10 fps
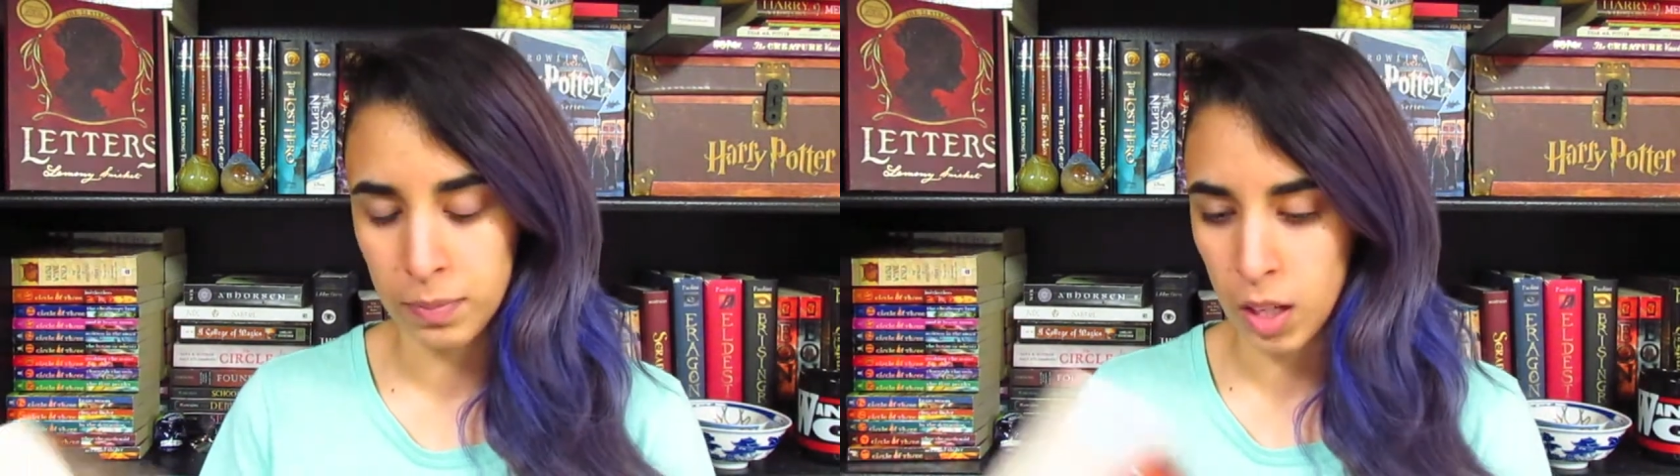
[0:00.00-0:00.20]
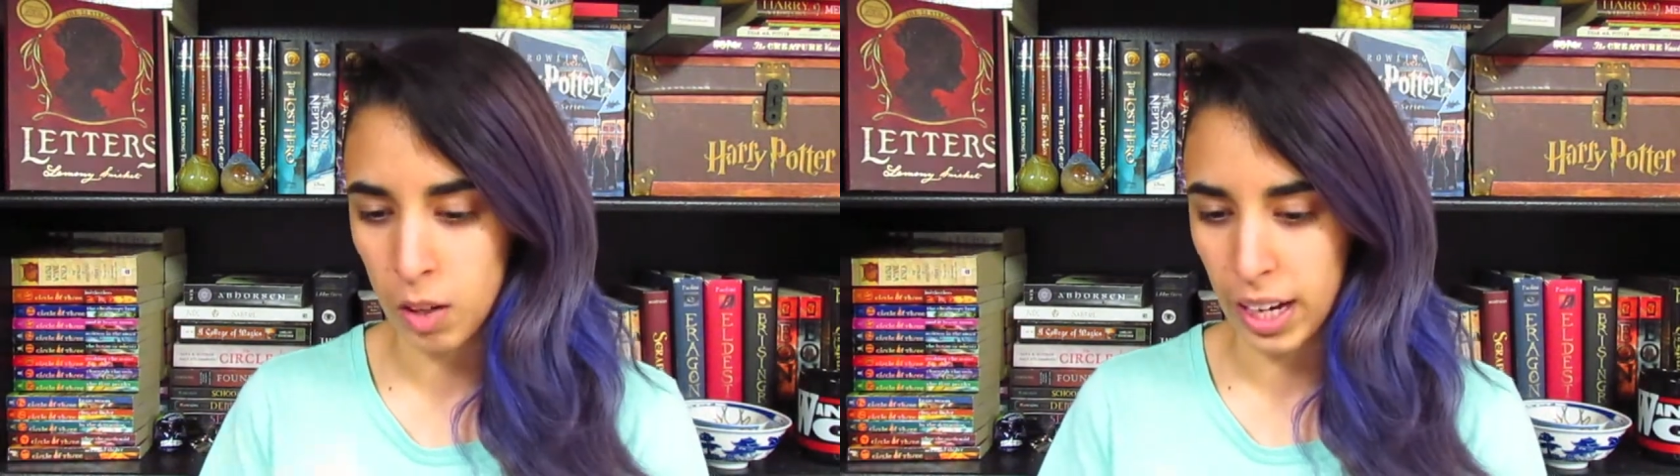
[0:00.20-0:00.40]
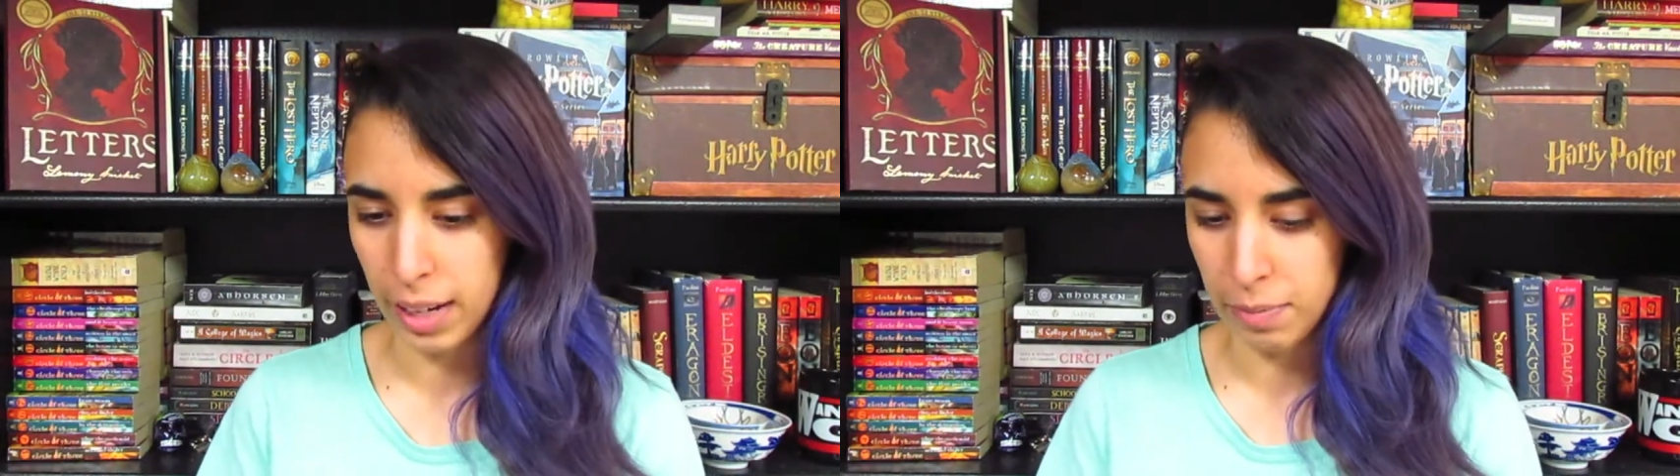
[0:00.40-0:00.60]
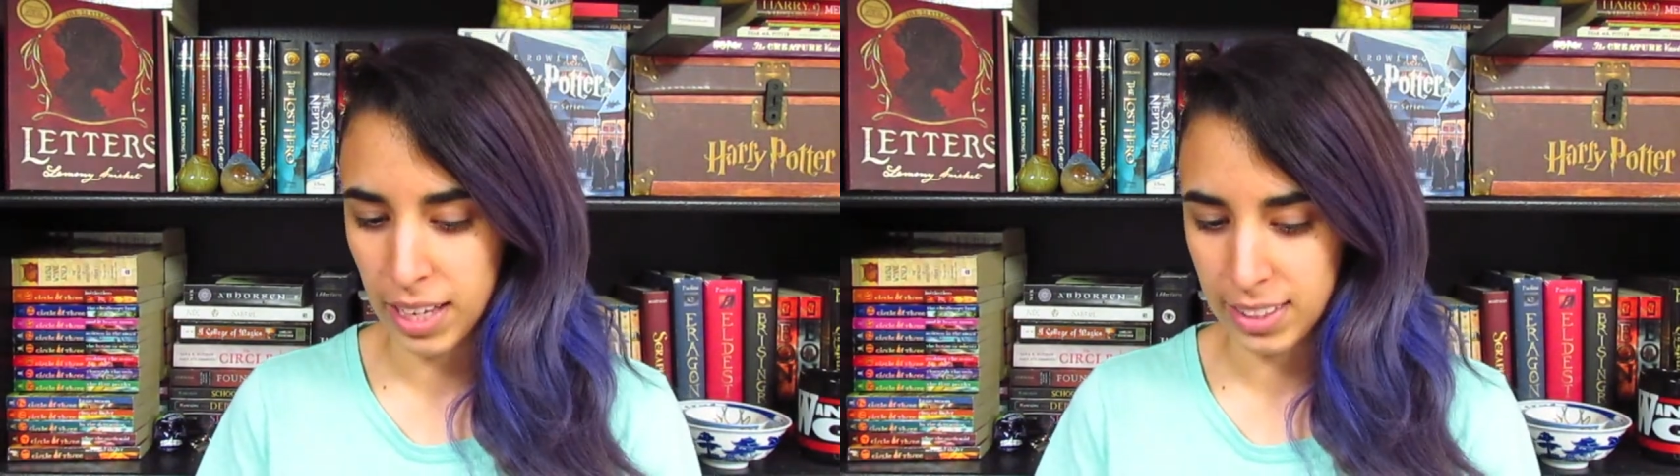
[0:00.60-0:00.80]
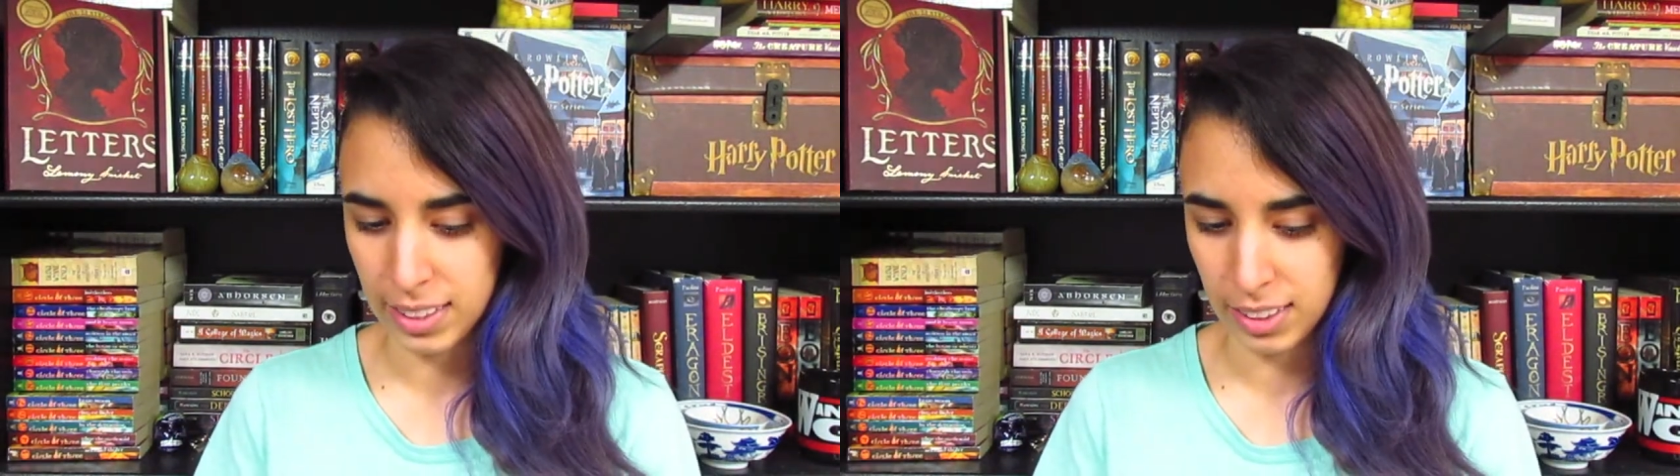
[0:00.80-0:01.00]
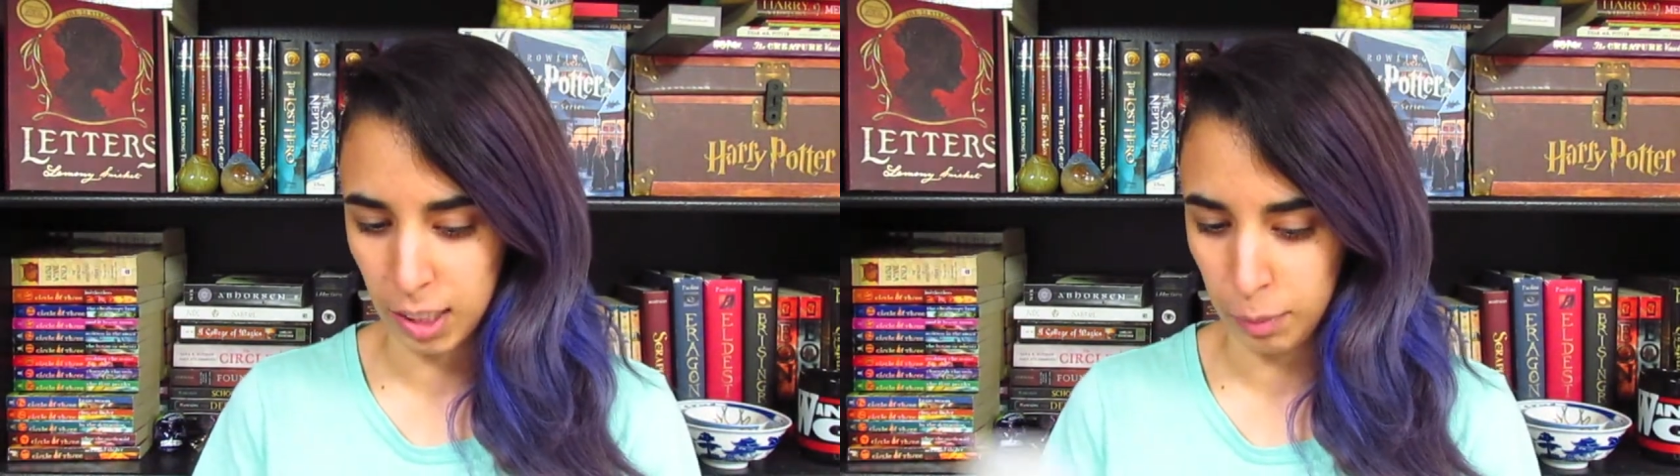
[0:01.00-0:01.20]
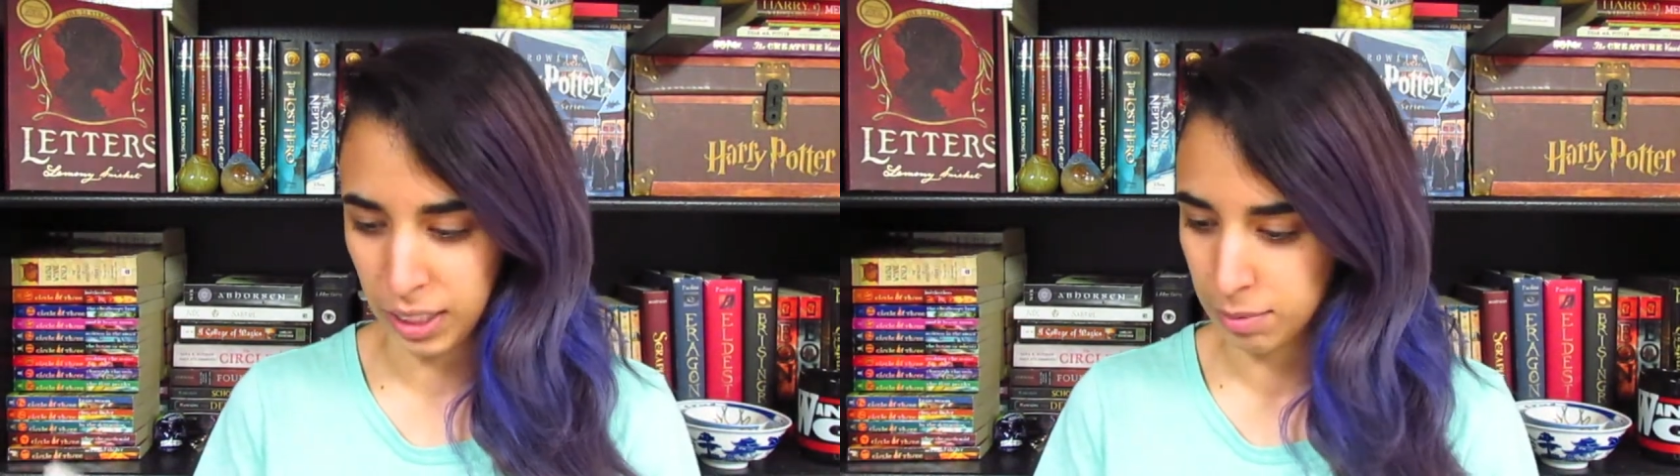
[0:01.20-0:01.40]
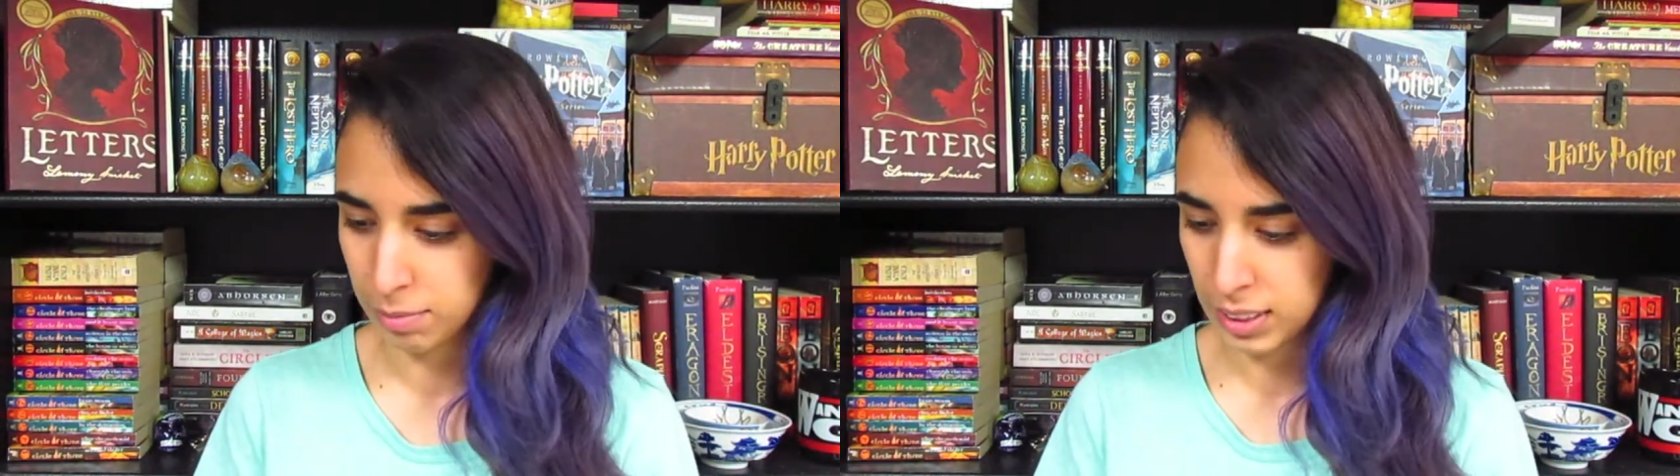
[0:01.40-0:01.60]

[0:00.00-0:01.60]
Okay, that didn't tell me.